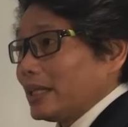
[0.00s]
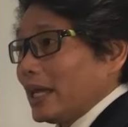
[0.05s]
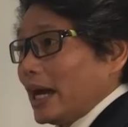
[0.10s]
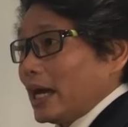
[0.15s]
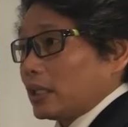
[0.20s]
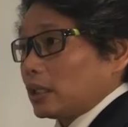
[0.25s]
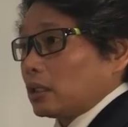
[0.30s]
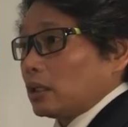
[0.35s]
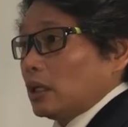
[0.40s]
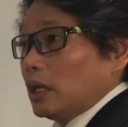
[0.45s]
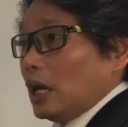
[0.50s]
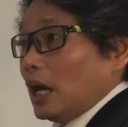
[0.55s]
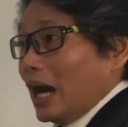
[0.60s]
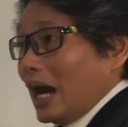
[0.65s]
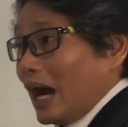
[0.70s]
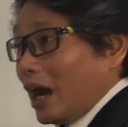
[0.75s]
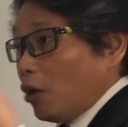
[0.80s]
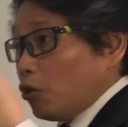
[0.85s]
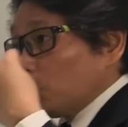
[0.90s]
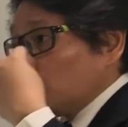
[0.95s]
that,
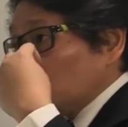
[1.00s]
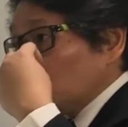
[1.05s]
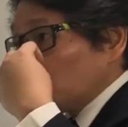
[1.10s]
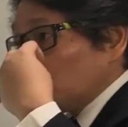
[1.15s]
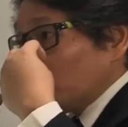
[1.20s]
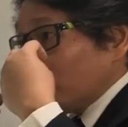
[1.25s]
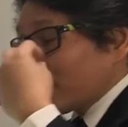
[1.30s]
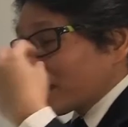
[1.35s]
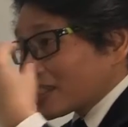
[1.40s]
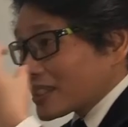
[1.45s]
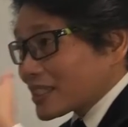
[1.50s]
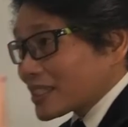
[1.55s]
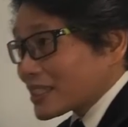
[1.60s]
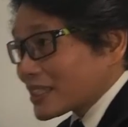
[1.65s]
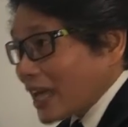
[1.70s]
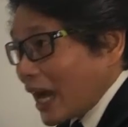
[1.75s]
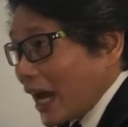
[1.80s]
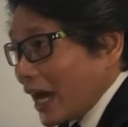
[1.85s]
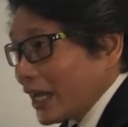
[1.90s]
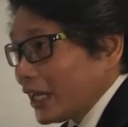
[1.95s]
how you
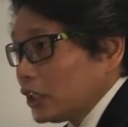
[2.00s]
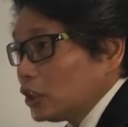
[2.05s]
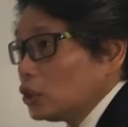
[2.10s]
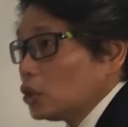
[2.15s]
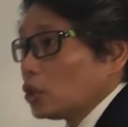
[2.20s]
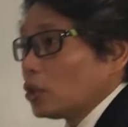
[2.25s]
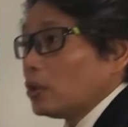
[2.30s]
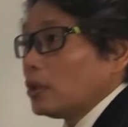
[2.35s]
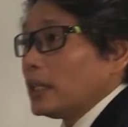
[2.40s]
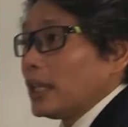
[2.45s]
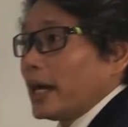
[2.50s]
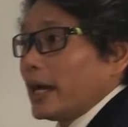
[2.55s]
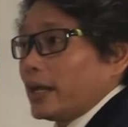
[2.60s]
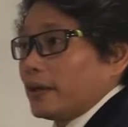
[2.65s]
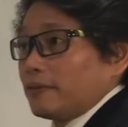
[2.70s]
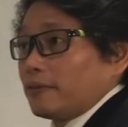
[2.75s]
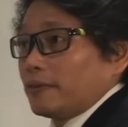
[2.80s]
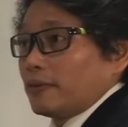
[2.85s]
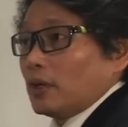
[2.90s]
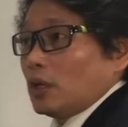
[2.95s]
design your
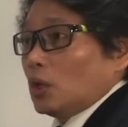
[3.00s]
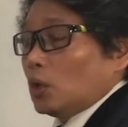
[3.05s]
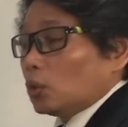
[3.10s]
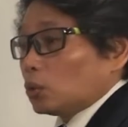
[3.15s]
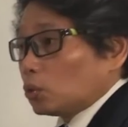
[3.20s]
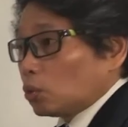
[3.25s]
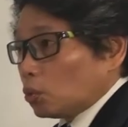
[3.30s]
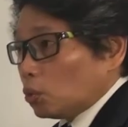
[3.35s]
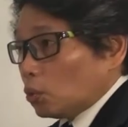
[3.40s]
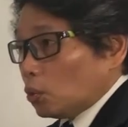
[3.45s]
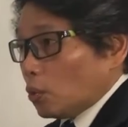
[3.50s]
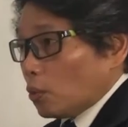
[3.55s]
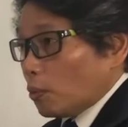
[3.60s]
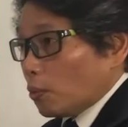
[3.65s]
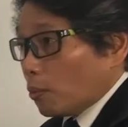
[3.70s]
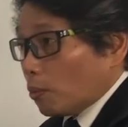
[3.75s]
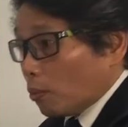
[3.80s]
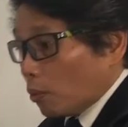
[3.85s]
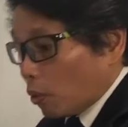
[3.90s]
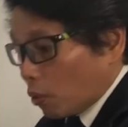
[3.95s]
life to
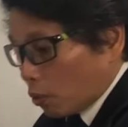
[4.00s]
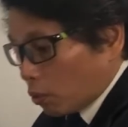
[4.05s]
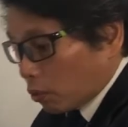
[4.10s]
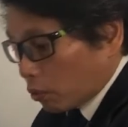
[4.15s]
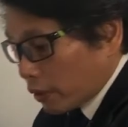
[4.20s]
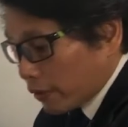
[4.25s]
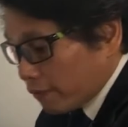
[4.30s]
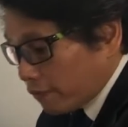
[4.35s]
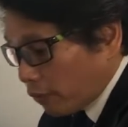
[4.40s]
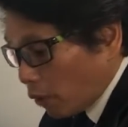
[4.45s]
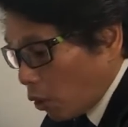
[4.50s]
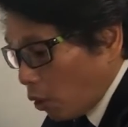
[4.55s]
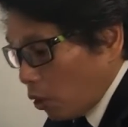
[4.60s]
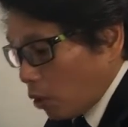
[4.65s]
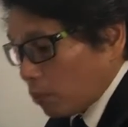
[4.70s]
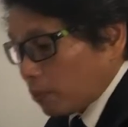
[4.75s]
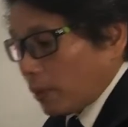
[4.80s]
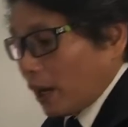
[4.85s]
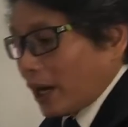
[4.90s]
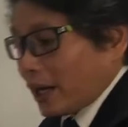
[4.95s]

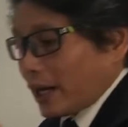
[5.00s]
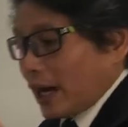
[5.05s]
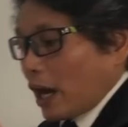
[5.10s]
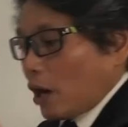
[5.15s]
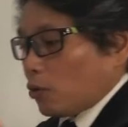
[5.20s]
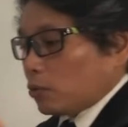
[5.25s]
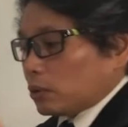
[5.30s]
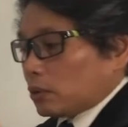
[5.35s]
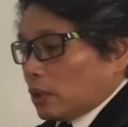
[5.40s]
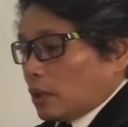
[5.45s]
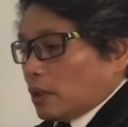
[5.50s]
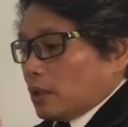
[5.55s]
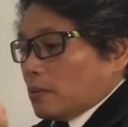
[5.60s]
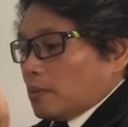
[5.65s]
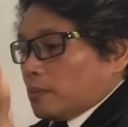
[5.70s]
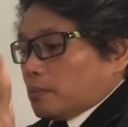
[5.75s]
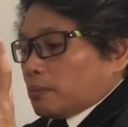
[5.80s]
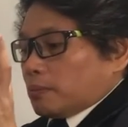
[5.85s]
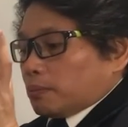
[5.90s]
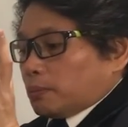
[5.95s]
revolve around
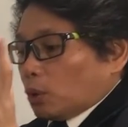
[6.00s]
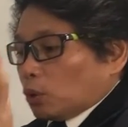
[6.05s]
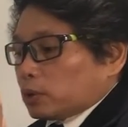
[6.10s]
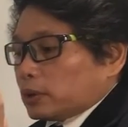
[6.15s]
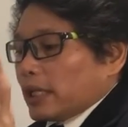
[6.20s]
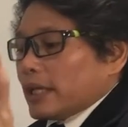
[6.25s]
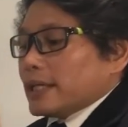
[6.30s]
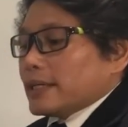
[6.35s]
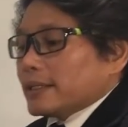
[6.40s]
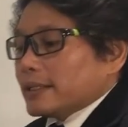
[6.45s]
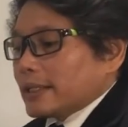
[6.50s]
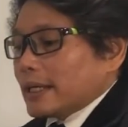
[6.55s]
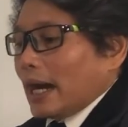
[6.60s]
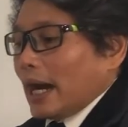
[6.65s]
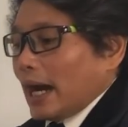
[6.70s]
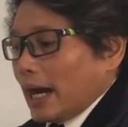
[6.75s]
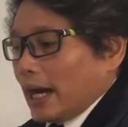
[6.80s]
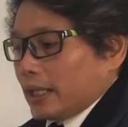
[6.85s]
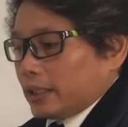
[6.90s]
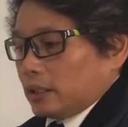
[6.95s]
putting
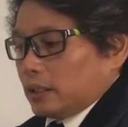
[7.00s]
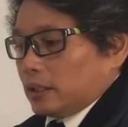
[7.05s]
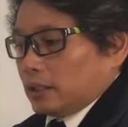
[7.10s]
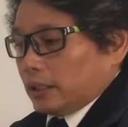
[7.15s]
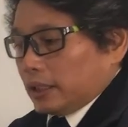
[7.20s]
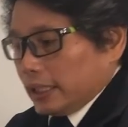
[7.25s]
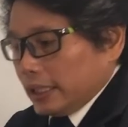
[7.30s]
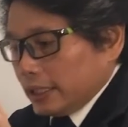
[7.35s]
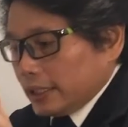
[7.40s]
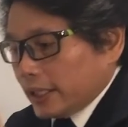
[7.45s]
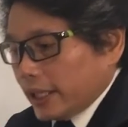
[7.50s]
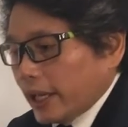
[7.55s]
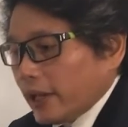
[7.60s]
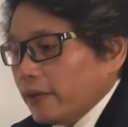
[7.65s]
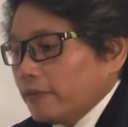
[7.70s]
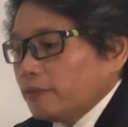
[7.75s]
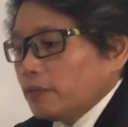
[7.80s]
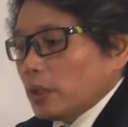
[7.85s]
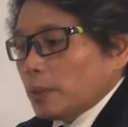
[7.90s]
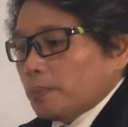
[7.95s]
God in
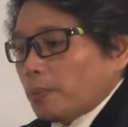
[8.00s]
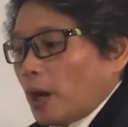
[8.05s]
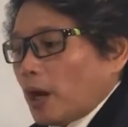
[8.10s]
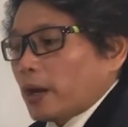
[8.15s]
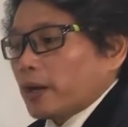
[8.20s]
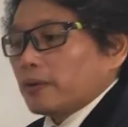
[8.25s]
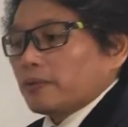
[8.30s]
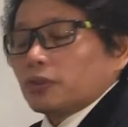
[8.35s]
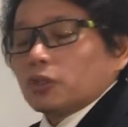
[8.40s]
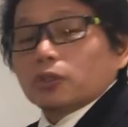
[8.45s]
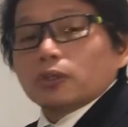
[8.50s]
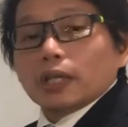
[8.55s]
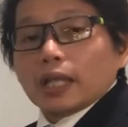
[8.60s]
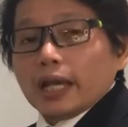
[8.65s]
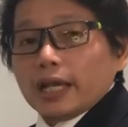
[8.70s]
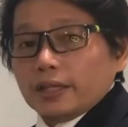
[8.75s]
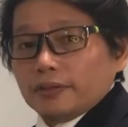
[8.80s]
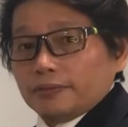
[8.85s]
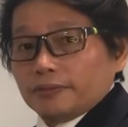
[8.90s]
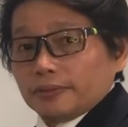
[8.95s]
every part of your
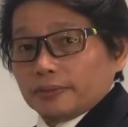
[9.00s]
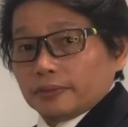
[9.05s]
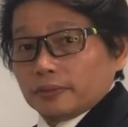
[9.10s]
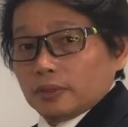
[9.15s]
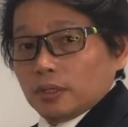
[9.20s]
life.